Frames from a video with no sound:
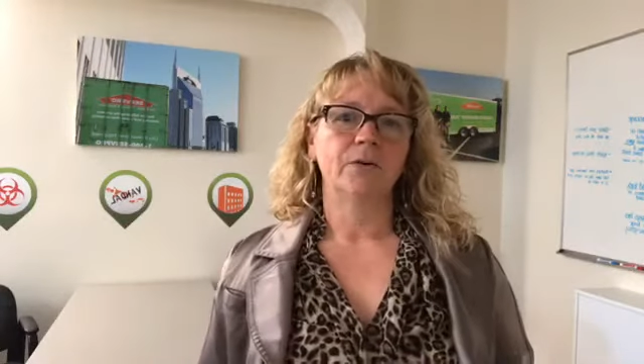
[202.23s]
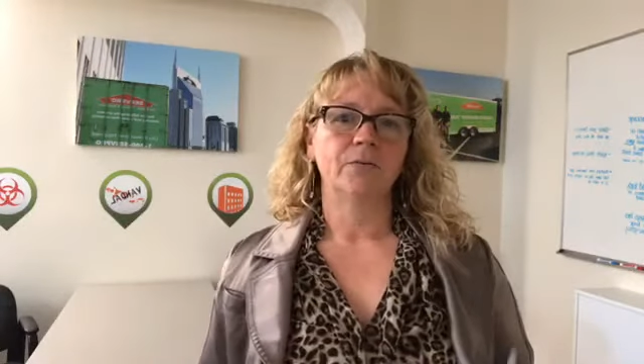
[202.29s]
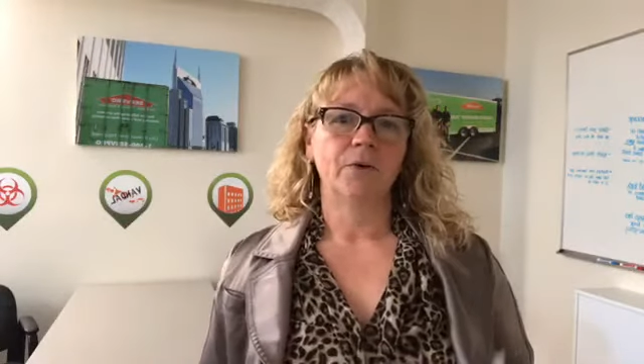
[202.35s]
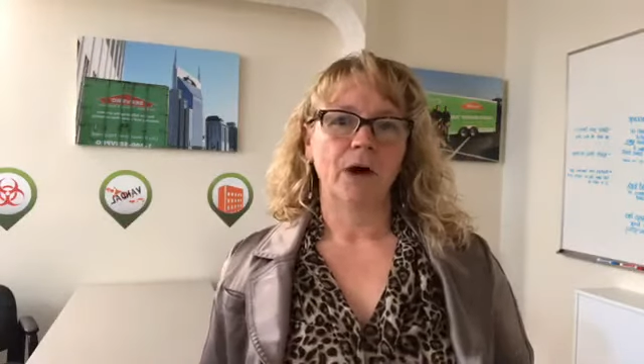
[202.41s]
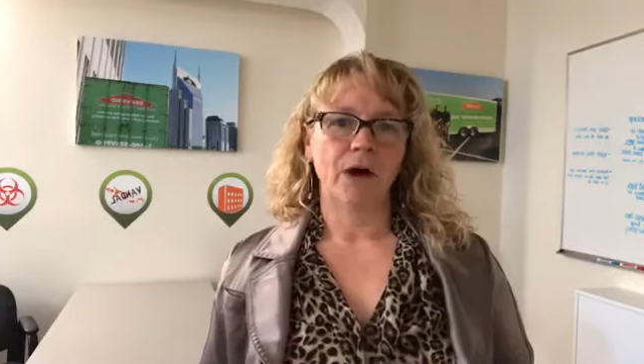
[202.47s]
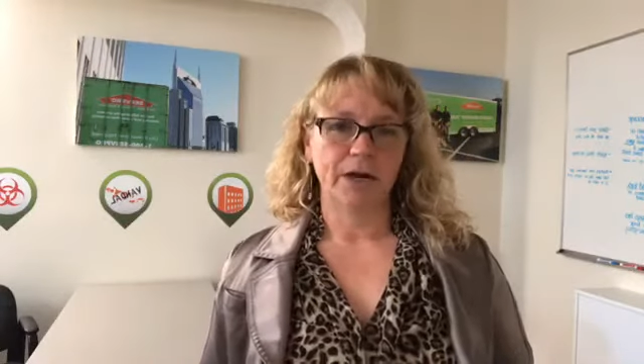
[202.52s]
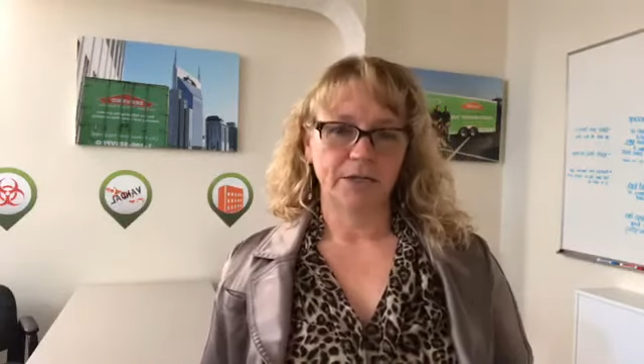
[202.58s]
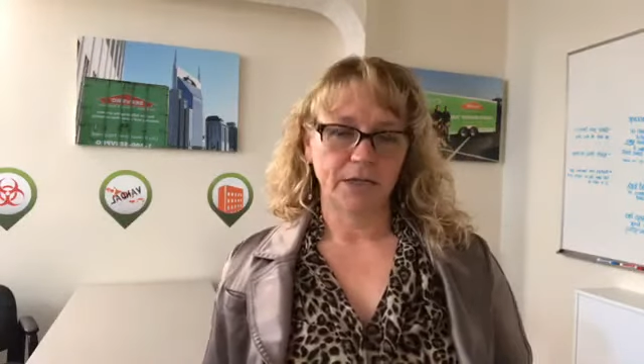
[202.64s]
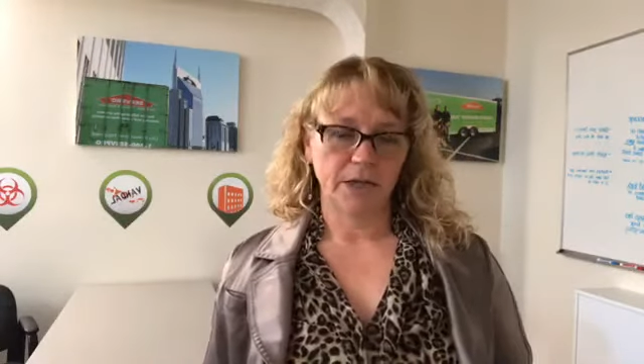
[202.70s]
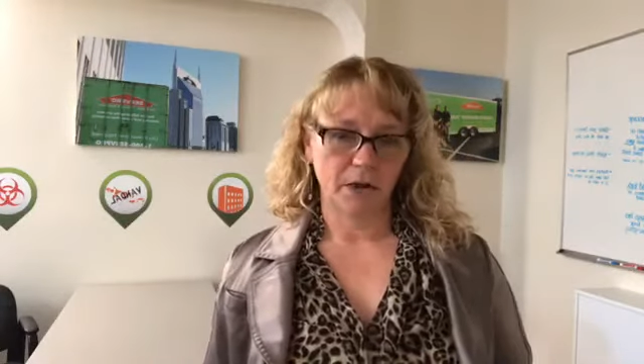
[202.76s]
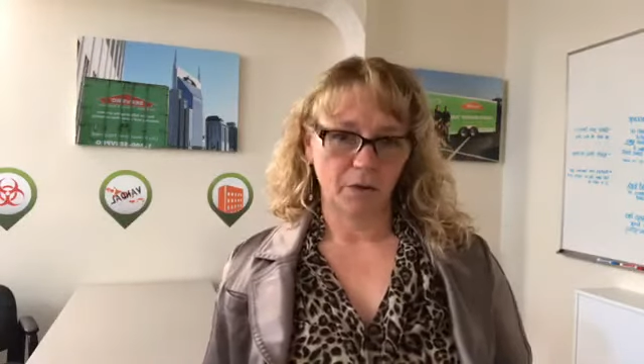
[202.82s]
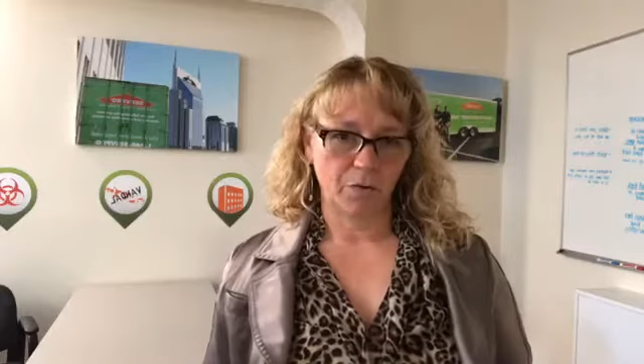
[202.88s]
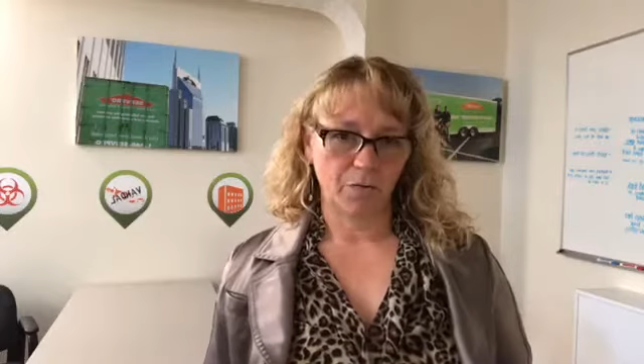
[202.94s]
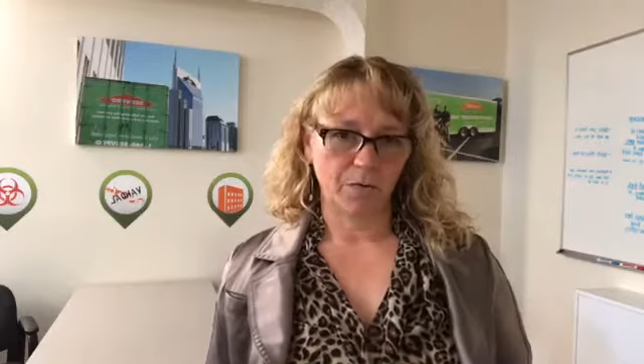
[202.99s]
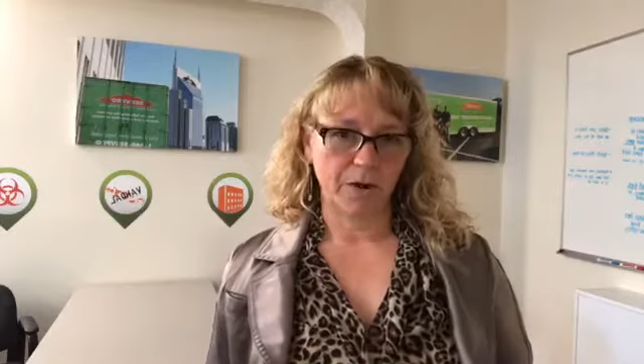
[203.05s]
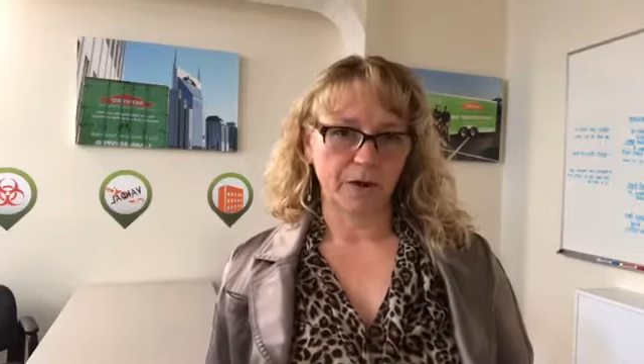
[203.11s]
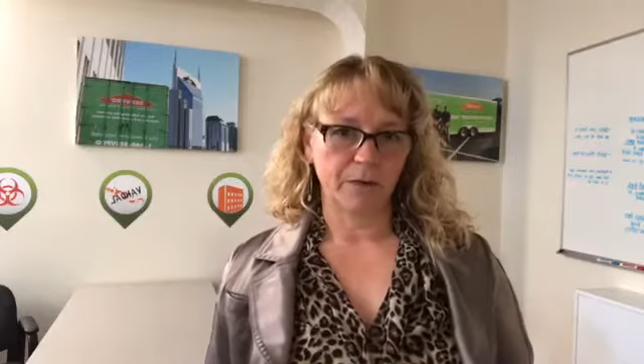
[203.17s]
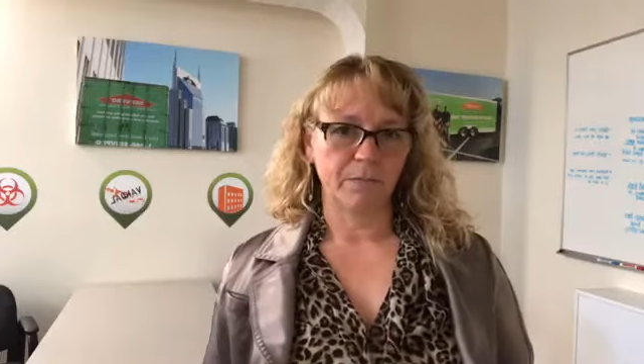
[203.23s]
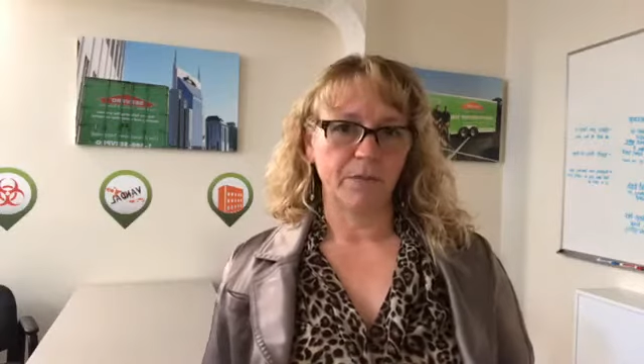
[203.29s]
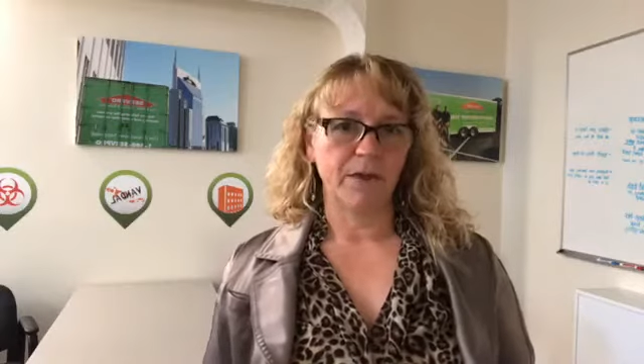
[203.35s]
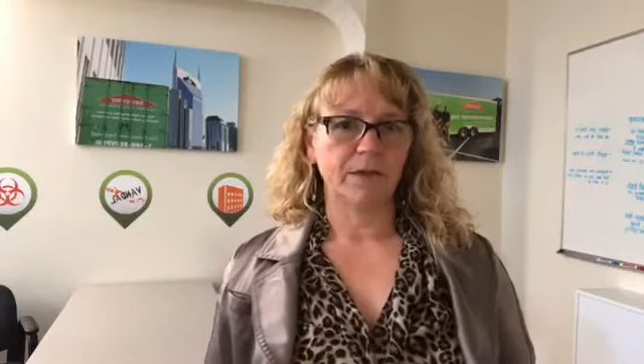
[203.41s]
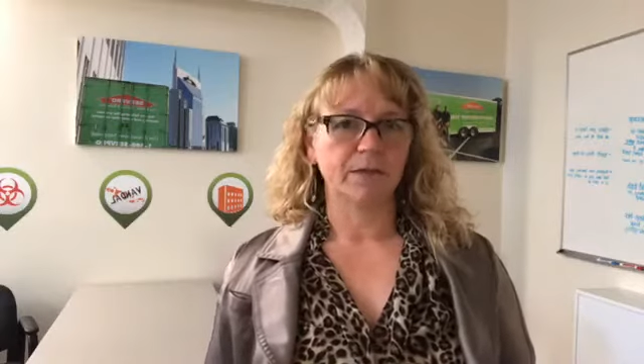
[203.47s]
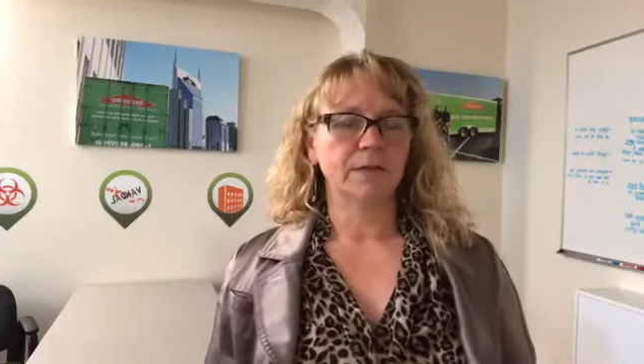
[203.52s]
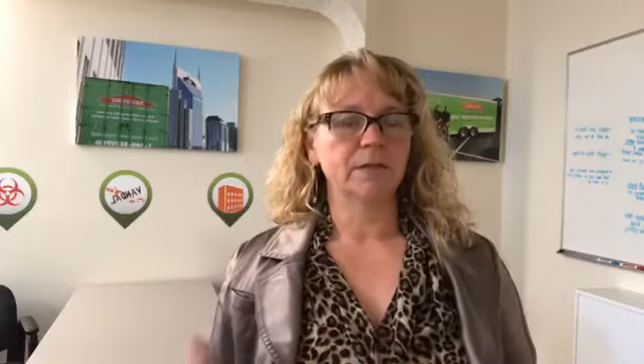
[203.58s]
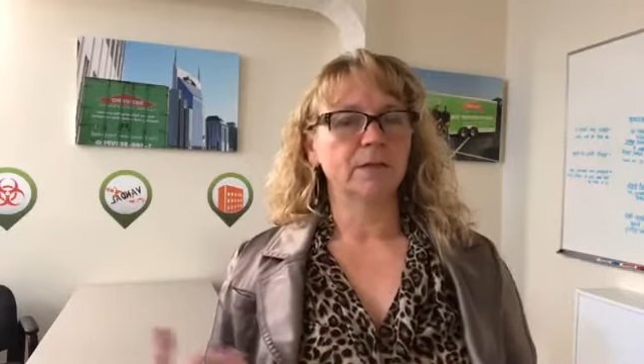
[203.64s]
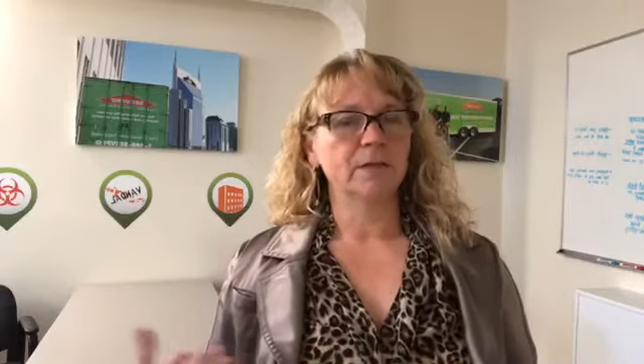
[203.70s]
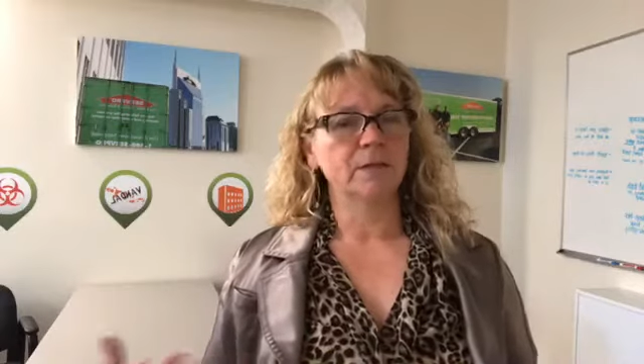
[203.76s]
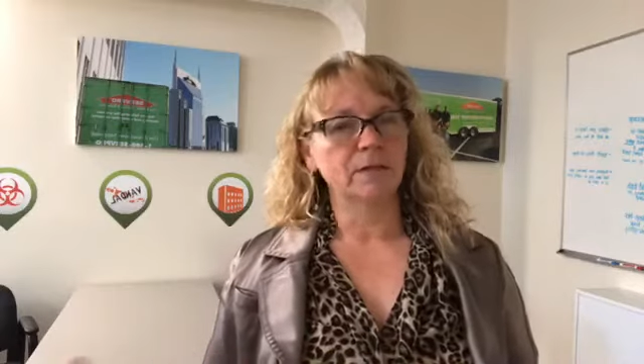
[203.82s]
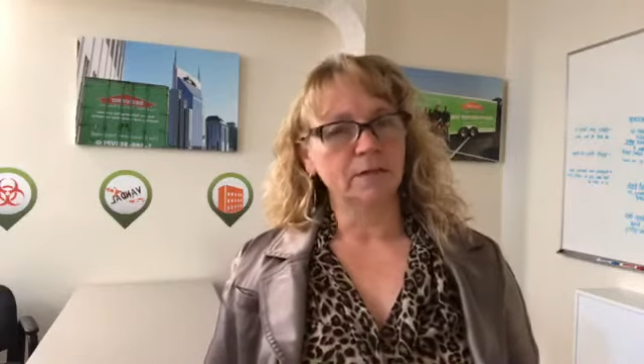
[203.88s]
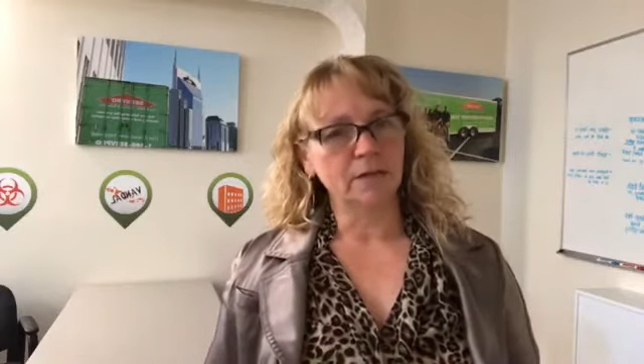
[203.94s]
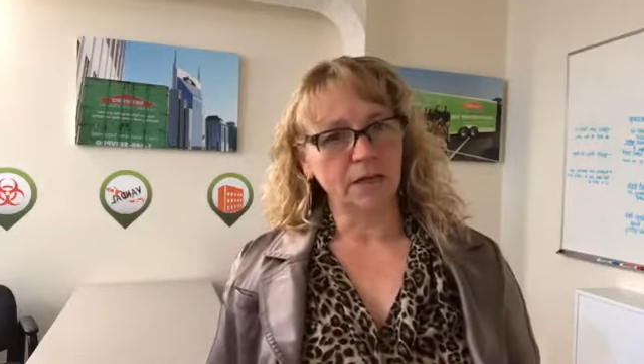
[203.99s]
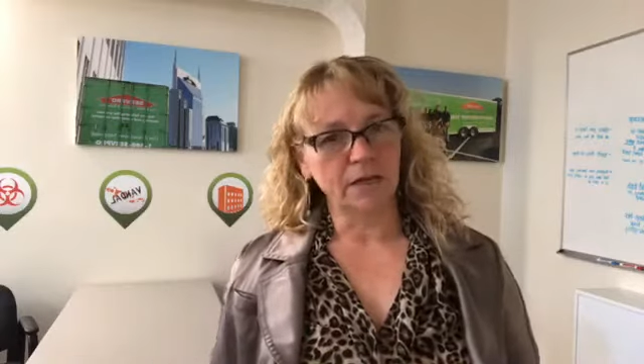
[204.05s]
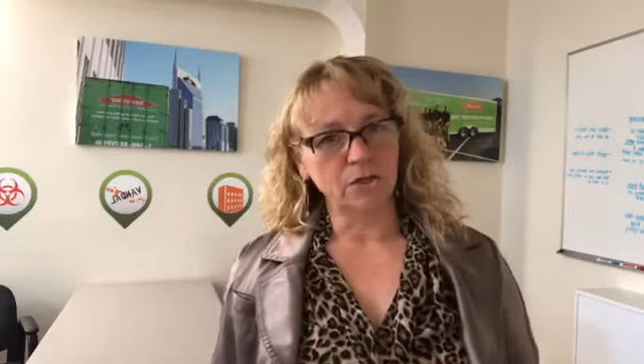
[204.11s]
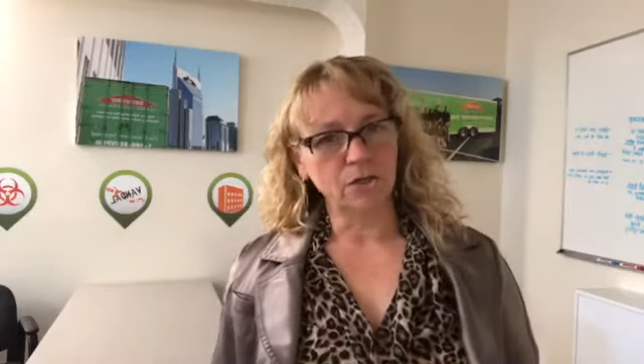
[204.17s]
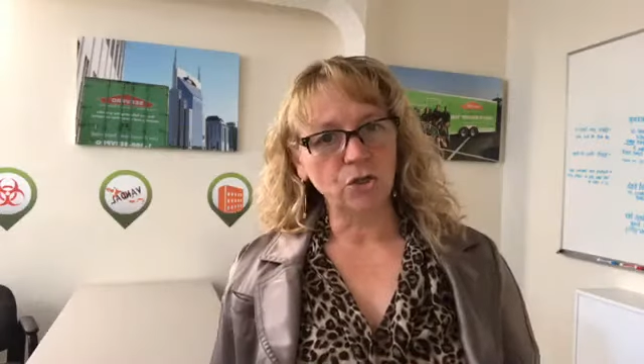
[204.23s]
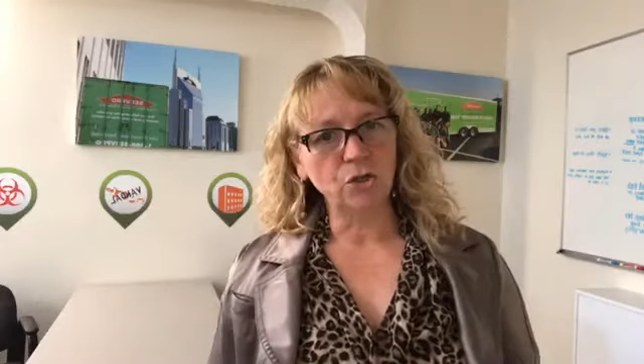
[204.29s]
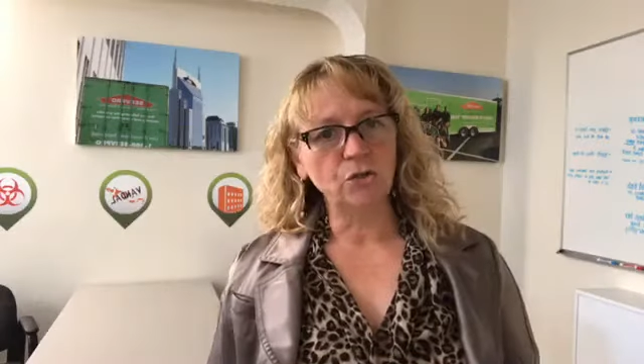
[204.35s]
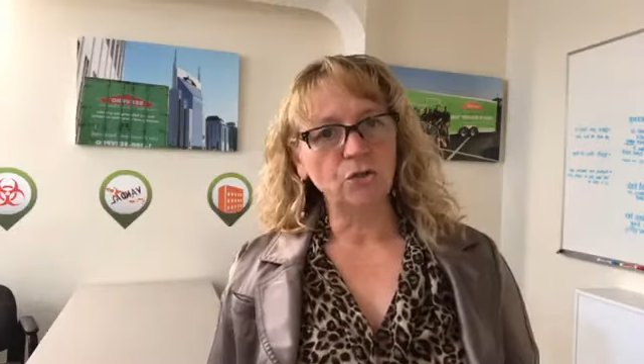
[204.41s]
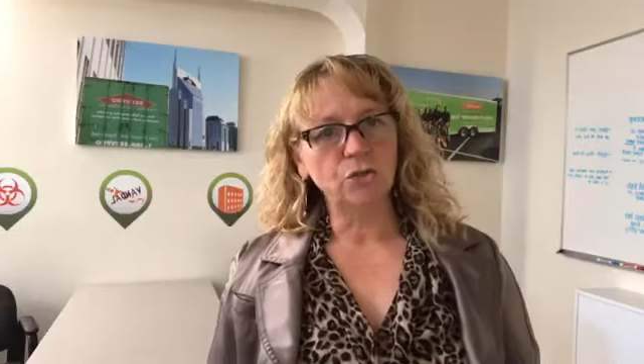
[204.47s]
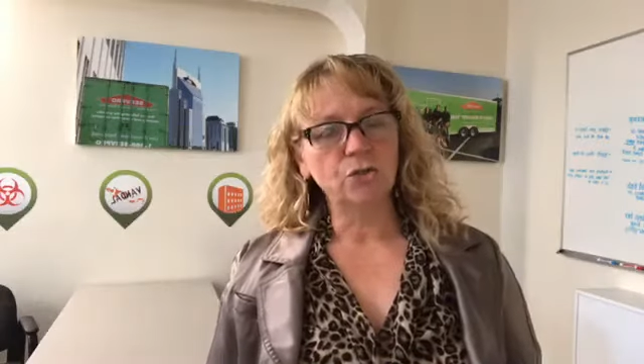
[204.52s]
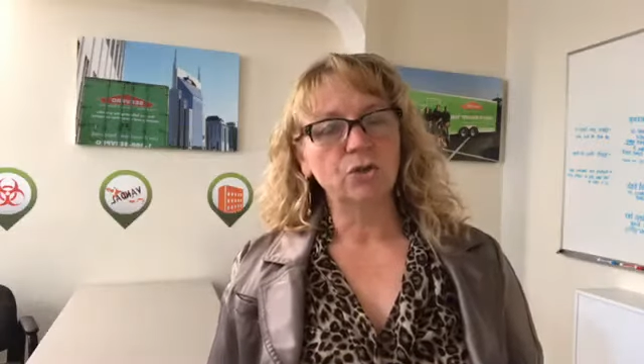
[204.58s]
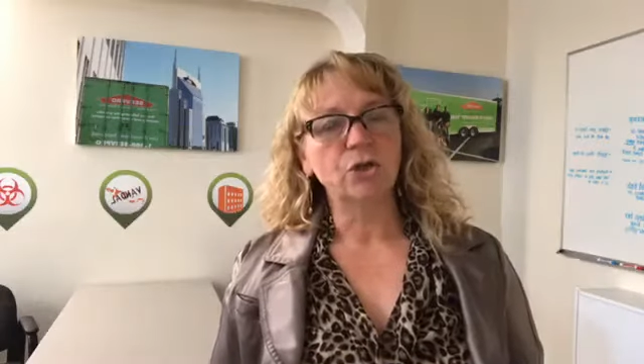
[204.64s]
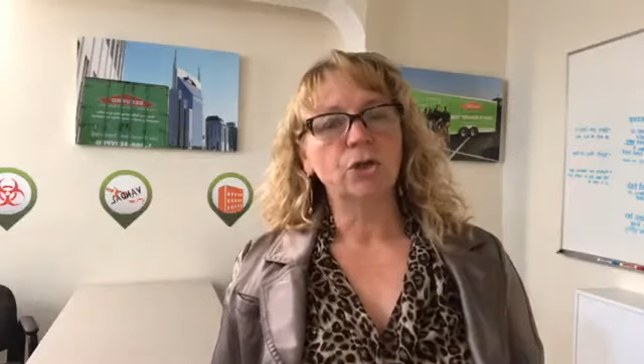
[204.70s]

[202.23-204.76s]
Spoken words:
Hightower recommends and that they use